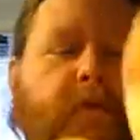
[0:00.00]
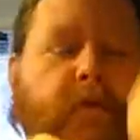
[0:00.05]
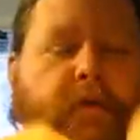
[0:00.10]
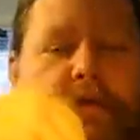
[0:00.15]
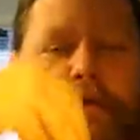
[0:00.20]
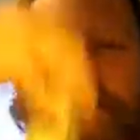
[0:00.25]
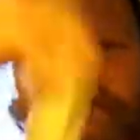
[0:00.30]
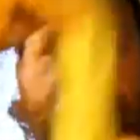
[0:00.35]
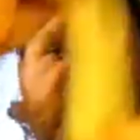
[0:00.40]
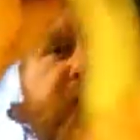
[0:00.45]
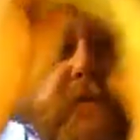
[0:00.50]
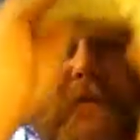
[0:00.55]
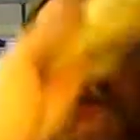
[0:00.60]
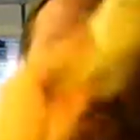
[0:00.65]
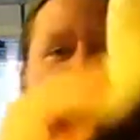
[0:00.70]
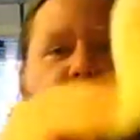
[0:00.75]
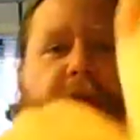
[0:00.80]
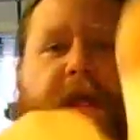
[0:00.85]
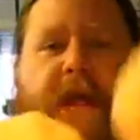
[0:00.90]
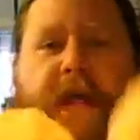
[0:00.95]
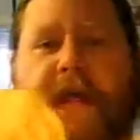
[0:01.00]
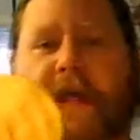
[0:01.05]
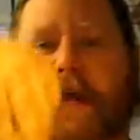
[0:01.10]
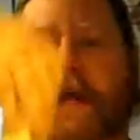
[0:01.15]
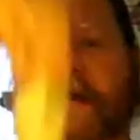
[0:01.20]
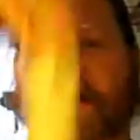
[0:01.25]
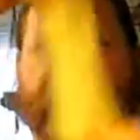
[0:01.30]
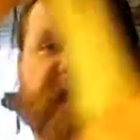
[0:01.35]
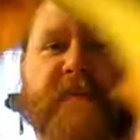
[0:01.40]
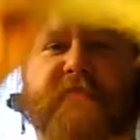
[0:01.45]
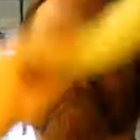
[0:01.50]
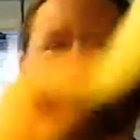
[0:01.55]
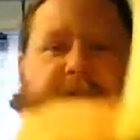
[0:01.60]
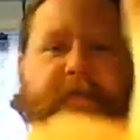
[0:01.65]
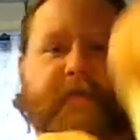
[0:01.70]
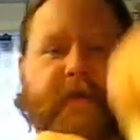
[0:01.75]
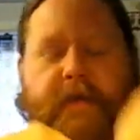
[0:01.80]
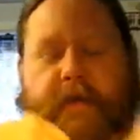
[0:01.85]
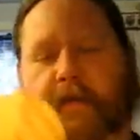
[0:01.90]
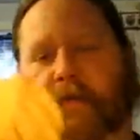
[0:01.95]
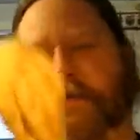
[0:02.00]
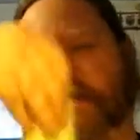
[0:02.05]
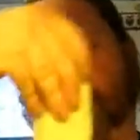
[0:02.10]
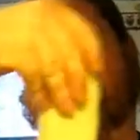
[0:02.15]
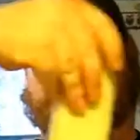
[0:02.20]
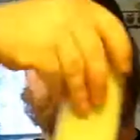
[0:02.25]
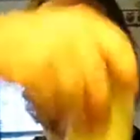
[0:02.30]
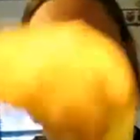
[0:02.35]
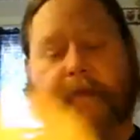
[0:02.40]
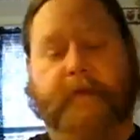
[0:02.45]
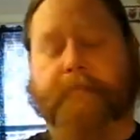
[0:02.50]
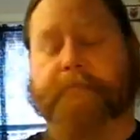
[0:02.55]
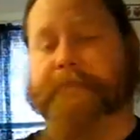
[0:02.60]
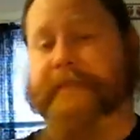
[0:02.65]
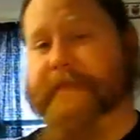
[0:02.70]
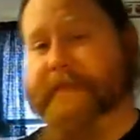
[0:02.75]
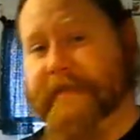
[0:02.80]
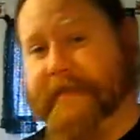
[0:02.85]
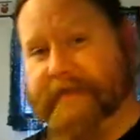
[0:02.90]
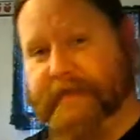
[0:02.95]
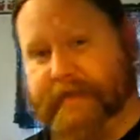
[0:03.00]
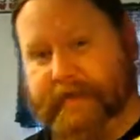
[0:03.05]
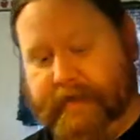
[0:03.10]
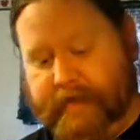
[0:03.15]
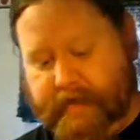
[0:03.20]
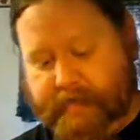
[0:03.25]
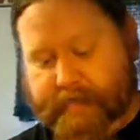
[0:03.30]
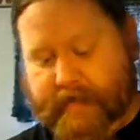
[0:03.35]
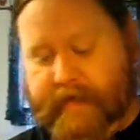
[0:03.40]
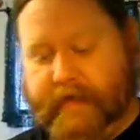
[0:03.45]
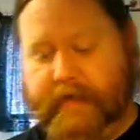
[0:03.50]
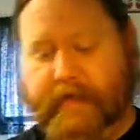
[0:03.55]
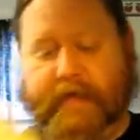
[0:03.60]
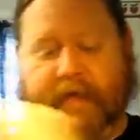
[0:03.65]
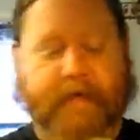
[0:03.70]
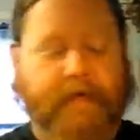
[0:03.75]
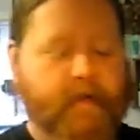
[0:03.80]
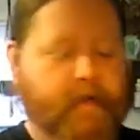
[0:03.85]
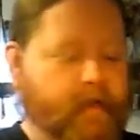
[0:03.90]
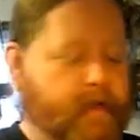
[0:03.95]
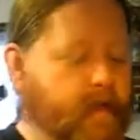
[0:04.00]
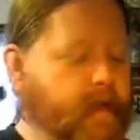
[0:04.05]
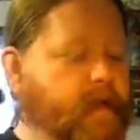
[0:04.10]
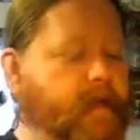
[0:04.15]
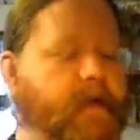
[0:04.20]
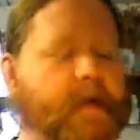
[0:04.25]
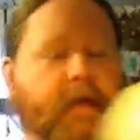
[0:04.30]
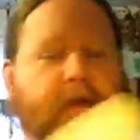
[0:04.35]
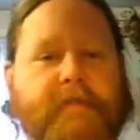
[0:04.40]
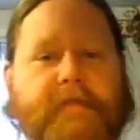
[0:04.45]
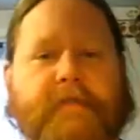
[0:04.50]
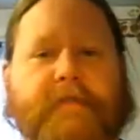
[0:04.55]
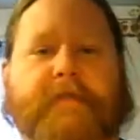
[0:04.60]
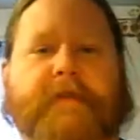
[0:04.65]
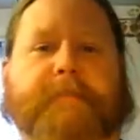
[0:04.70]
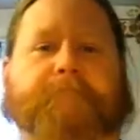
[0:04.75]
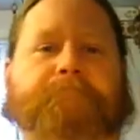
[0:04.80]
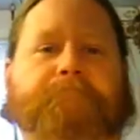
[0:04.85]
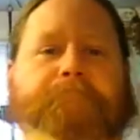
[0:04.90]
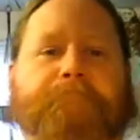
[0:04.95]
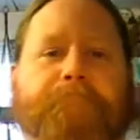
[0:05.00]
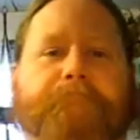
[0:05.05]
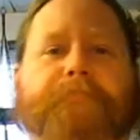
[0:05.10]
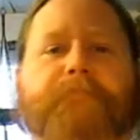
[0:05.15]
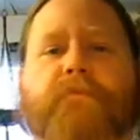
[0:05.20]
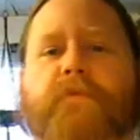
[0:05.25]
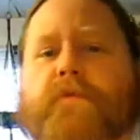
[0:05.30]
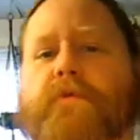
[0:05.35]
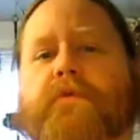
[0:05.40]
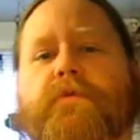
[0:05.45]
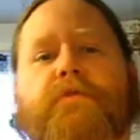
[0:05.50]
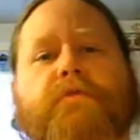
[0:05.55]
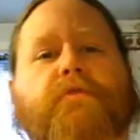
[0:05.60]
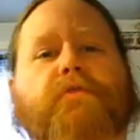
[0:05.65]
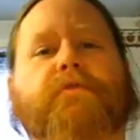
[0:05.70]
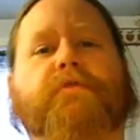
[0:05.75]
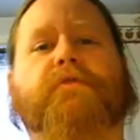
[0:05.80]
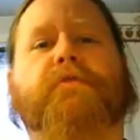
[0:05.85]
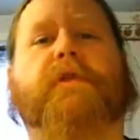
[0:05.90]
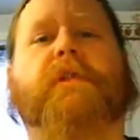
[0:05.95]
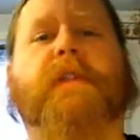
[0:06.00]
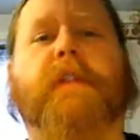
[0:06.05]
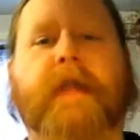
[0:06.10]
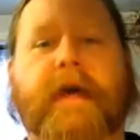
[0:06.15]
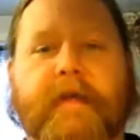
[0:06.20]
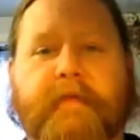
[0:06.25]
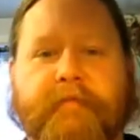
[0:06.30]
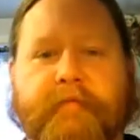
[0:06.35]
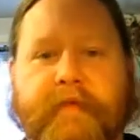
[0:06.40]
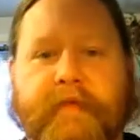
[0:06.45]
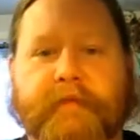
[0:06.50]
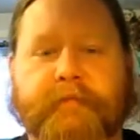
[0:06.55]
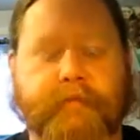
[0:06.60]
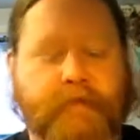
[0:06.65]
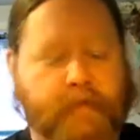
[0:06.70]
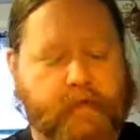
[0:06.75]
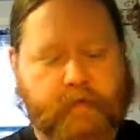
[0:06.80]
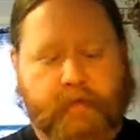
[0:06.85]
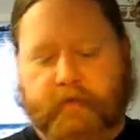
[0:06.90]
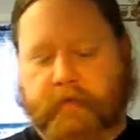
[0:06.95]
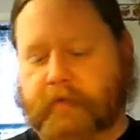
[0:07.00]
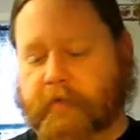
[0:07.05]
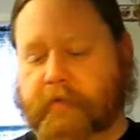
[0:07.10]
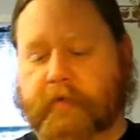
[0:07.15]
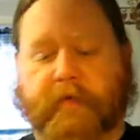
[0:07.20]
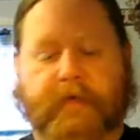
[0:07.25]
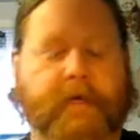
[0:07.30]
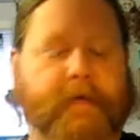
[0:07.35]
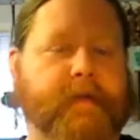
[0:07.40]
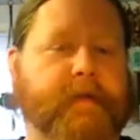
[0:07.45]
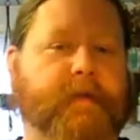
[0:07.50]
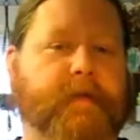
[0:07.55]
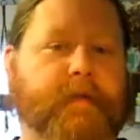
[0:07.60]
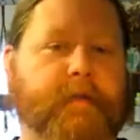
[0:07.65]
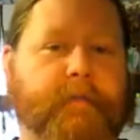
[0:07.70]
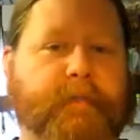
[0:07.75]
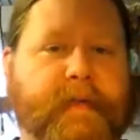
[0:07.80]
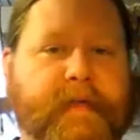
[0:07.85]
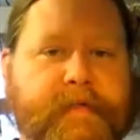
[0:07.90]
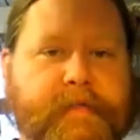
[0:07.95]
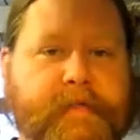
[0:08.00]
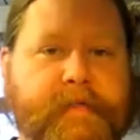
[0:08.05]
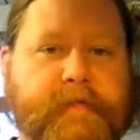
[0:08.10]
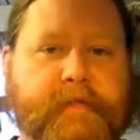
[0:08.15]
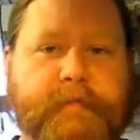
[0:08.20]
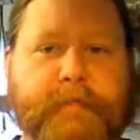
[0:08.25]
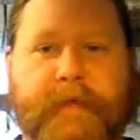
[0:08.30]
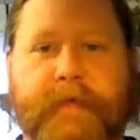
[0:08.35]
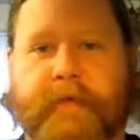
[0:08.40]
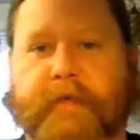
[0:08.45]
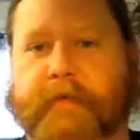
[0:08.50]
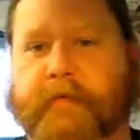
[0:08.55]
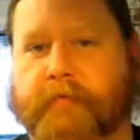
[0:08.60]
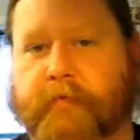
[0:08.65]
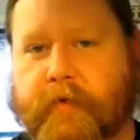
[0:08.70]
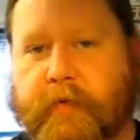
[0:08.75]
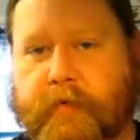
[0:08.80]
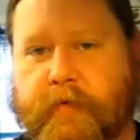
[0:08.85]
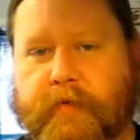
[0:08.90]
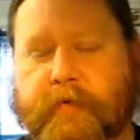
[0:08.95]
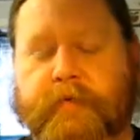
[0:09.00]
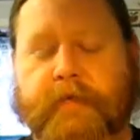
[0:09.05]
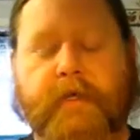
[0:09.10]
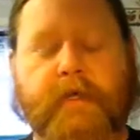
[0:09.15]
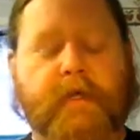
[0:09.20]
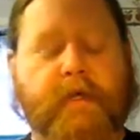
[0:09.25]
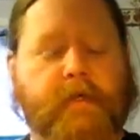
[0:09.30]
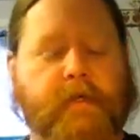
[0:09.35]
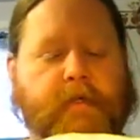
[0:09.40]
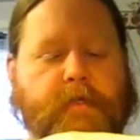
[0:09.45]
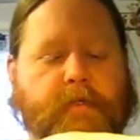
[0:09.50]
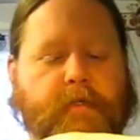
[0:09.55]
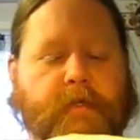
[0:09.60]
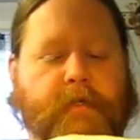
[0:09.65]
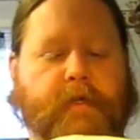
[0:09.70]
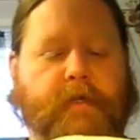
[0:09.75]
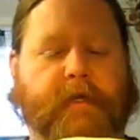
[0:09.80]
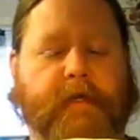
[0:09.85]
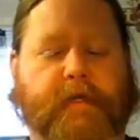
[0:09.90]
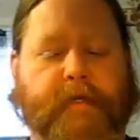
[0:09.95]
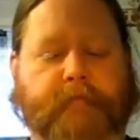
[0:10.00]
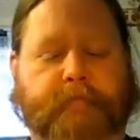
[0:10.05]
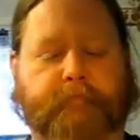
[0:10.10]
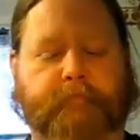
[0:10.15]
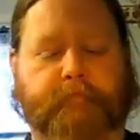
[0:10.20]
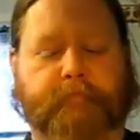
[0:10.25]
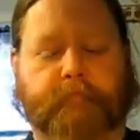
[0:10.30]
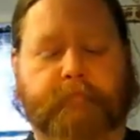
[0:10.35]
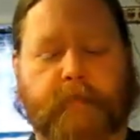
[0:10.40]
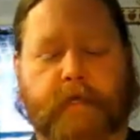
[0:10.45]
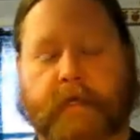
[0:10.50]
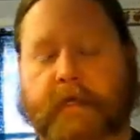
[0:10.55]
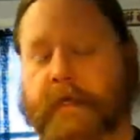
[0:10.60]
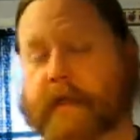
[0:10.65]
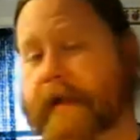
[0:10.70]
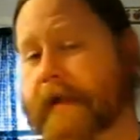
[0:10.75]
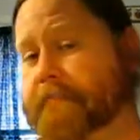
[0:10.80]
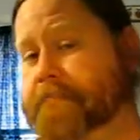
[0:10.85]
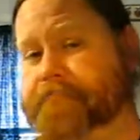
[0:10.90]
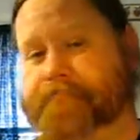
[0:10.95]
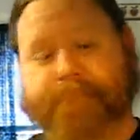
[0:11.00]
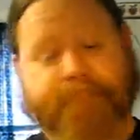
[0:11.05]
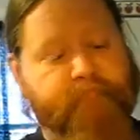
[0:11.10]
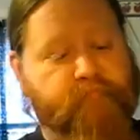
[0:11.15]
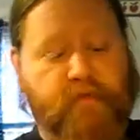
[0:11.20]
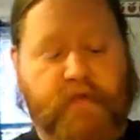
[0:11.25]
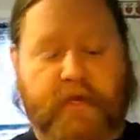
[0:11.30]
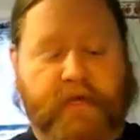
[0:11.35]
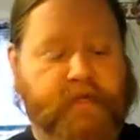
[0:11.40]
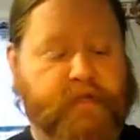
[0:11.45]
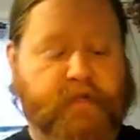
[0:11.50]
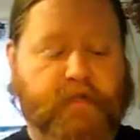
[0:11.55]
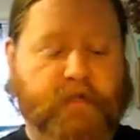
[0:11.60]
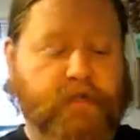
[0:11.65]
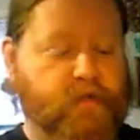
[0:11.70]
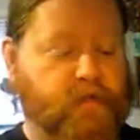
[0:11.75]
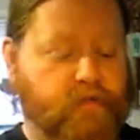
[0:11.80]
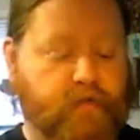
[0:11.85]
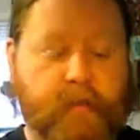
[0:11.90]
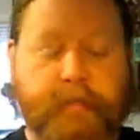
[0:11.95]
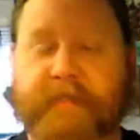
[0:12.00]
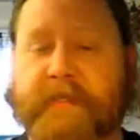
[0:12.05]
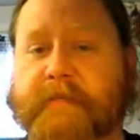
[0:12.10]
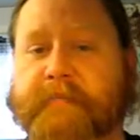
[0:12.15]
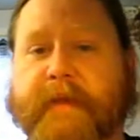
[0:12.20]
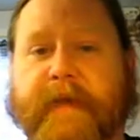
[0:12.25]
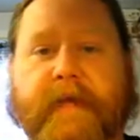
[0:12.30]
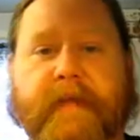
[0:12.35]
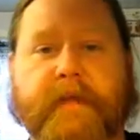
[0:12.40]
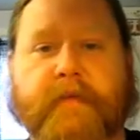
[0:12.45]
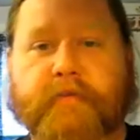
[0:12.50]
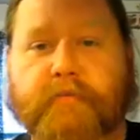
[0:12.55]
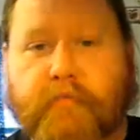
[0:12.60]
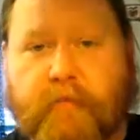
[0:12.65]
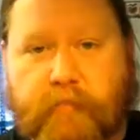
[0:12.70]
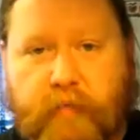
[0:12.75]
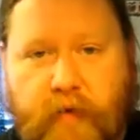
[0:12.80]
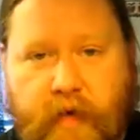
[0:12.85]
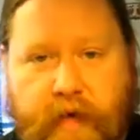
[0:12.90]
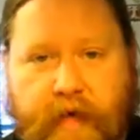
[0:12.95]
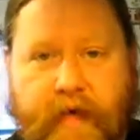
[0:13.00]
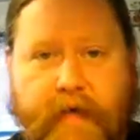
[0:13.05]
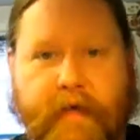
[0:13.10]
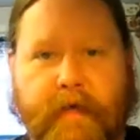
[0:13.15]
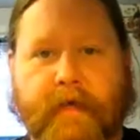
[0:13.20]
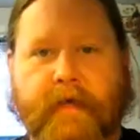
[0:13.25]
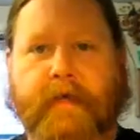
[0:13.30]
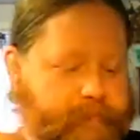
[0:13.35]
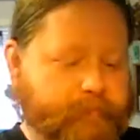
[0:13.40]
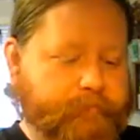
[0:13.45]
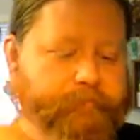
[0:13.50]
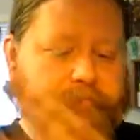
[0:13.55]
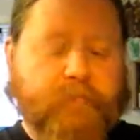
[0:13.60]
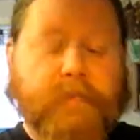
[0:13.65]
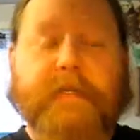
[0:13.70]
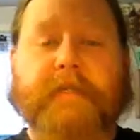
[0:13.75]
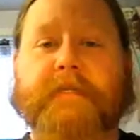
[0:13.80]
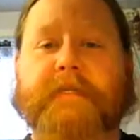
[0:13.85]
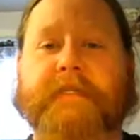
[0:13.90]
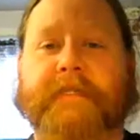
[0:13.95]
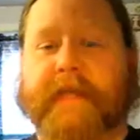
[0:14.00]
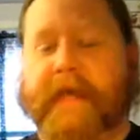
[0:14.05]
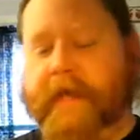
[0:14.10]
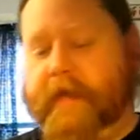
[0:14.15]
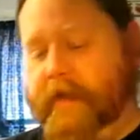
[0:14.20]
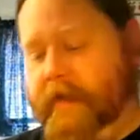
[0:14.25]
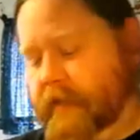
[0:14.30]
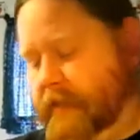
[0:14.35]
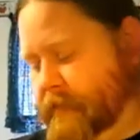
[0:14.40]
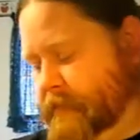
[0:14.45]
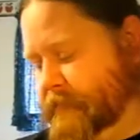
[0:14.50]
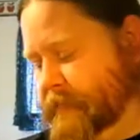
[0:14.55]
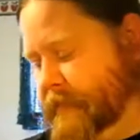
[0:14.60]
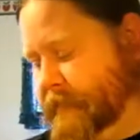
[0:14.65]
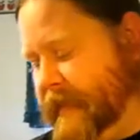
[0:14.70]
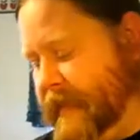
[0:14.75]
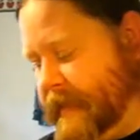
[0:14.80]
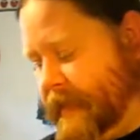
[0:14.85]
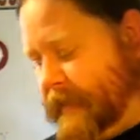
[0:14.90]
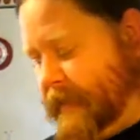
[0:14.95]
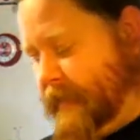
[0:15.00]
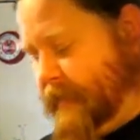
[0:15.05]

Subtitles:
Look, it's doing the wave. Okay, that's actually not a bad idea. Here's the thing. You can do a lot of things with this. You can cut it into pieces, make little rolls. You can cut it into strips, make it into a braid. Today, I'm going to make